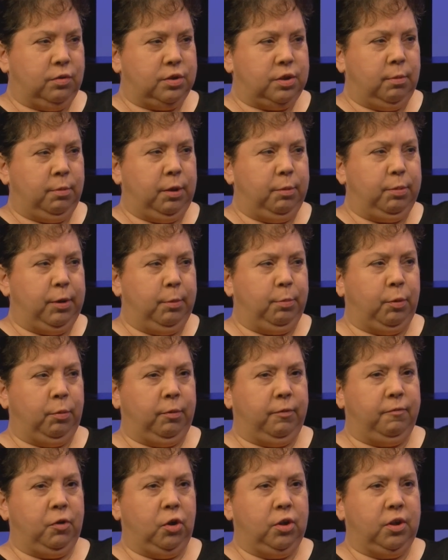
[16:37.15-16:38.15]
so many people
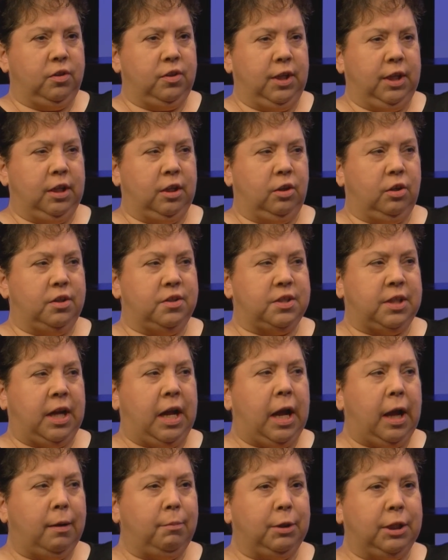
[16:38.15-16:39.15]
refer to theater as a
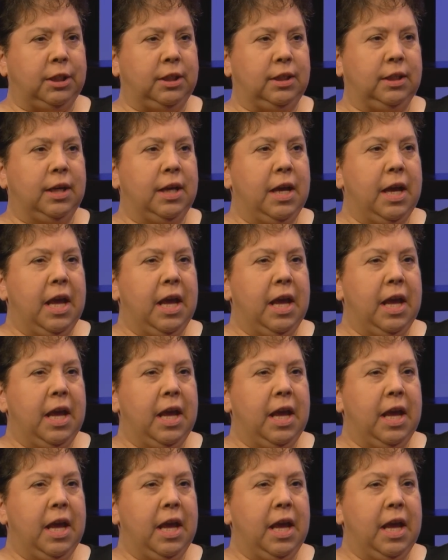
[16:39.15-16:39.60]
hobby.